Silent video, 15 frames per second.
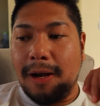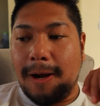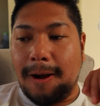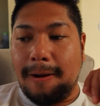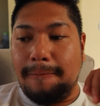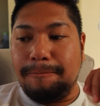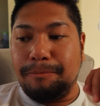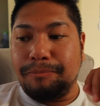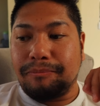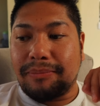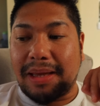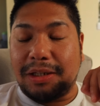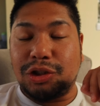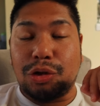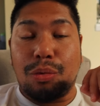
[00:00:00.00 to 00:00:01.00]
Um,
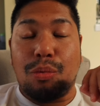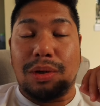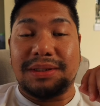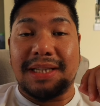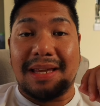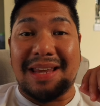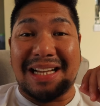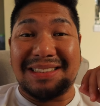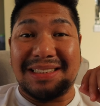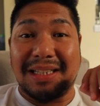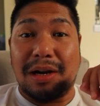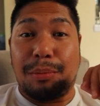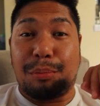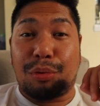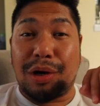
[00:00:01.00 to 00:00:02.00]
so once again, that's the
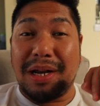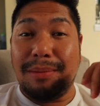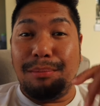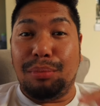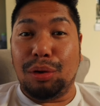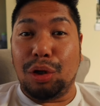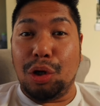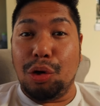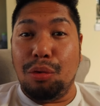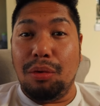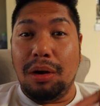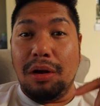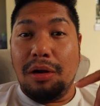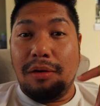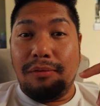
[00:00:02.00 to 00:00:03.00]
Capri
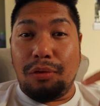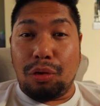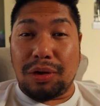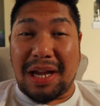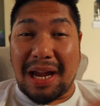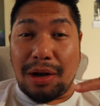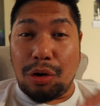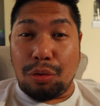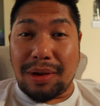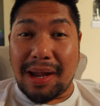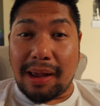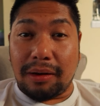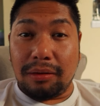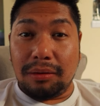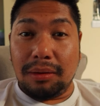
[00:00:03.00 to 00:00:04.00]
Blue Volcano
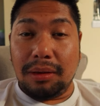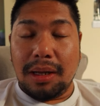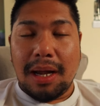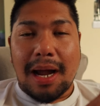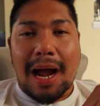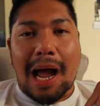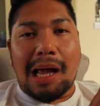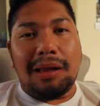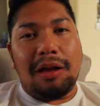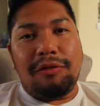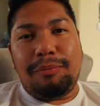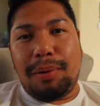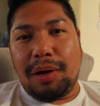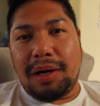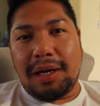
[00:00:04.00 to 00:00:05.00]
Candle. I
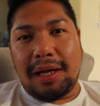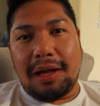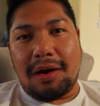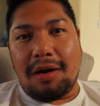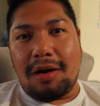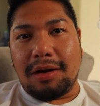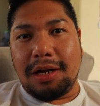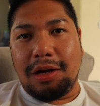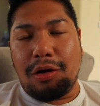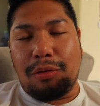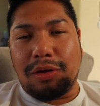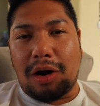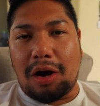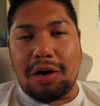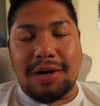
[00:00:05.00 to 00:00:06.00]
love putting it on, you
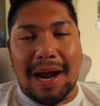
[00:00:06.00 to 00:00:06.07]
know, our